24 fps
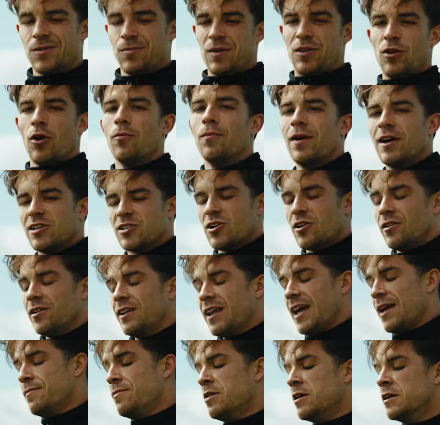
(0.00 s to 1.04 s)
to be done by a certain
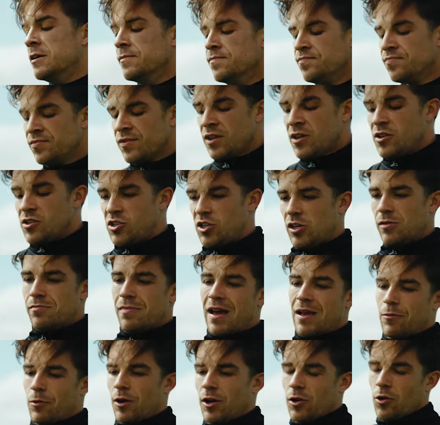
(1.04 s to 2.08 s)
time. So you
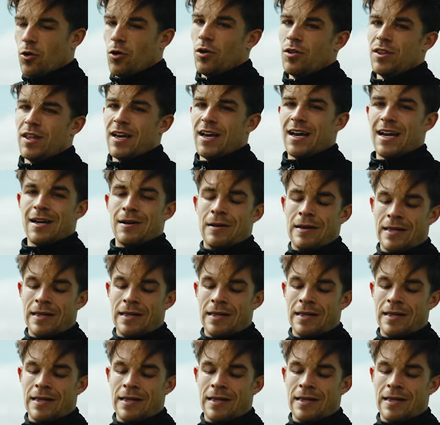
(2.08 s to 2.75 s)
might want to go on the